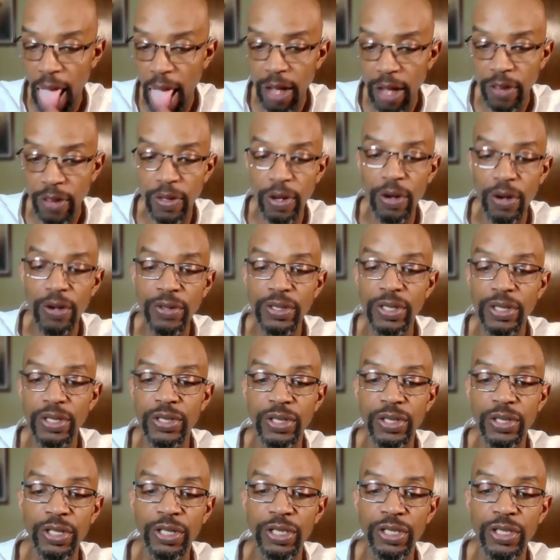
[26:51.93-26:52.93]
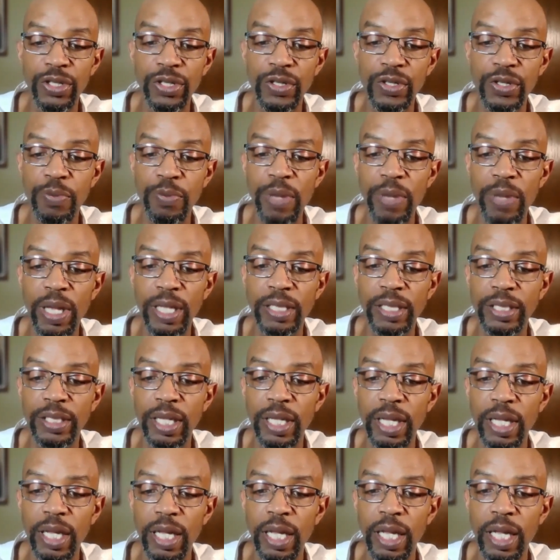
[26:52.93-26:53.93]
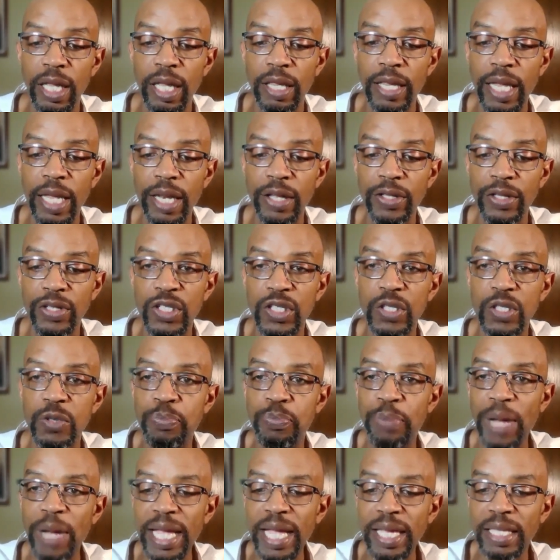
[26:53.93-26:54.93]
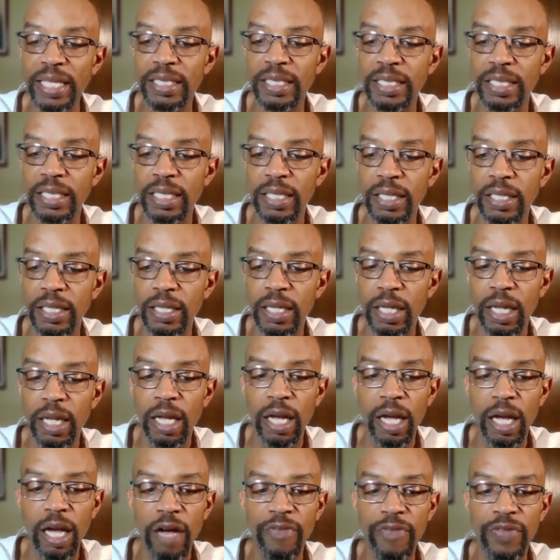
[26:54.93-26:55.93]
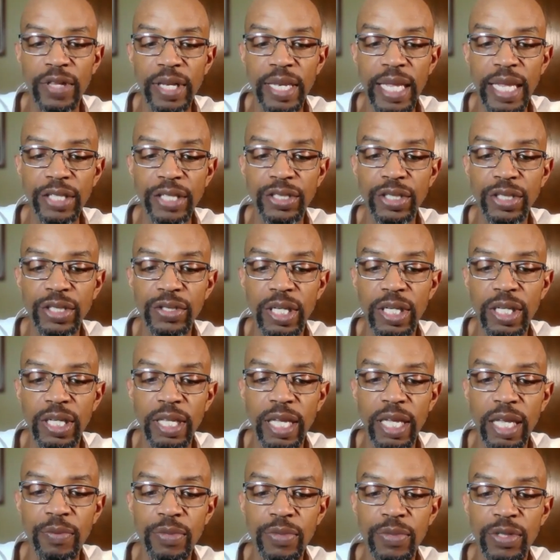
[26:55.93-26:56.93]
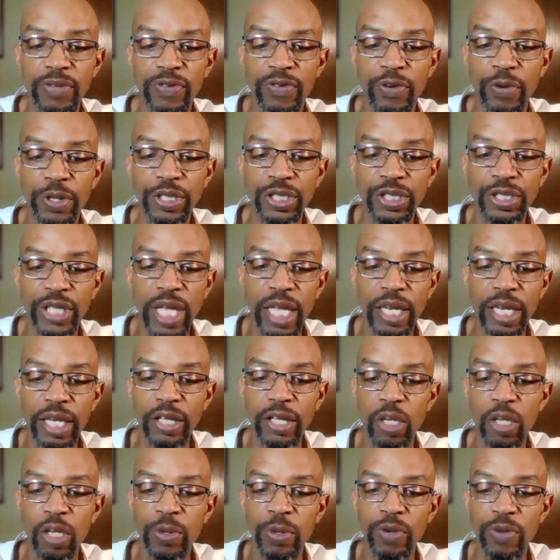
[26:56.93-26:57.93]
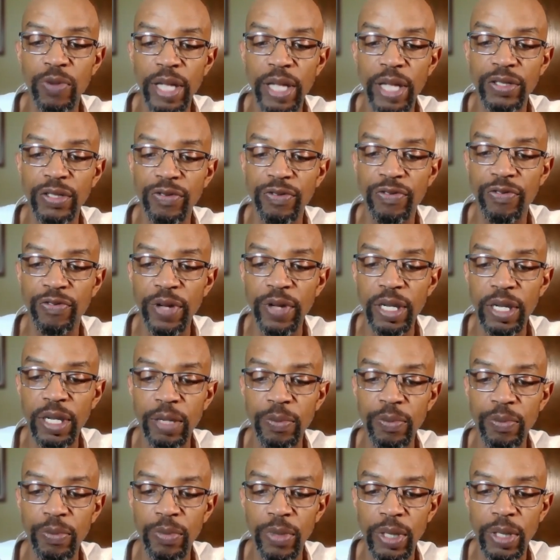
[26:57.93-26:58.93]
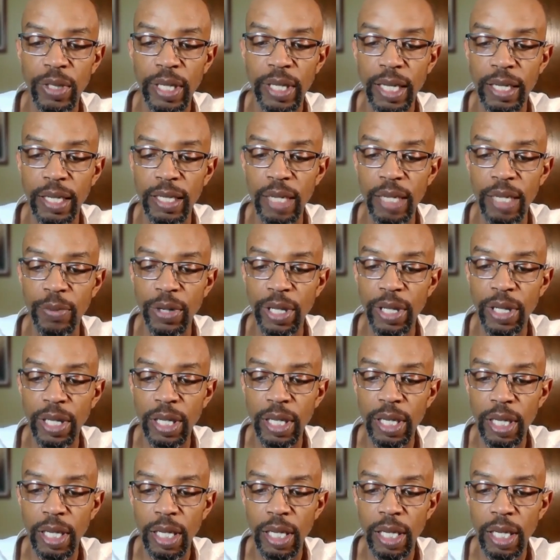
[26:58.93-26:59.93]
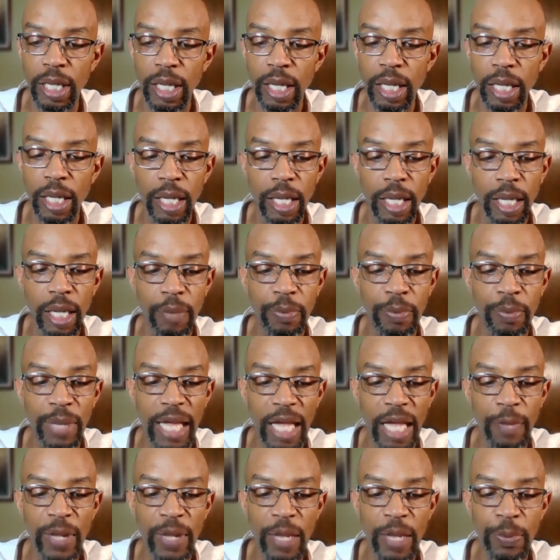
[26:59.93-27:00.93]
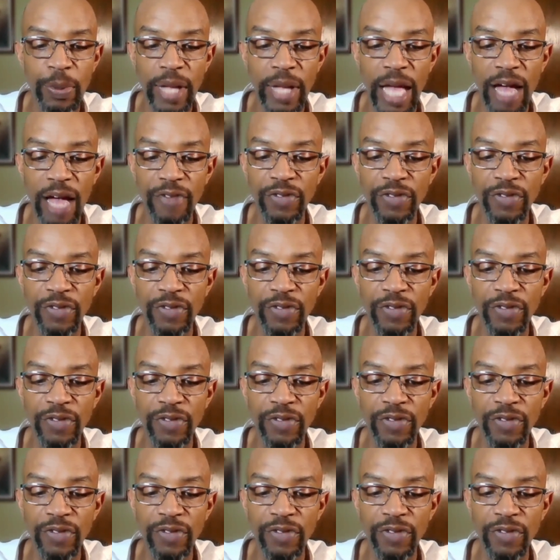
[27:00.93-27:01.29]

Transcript: Those assertions meant that in spite of the nation's claims of Christianity, human rights, and freedom and liberty, Black people have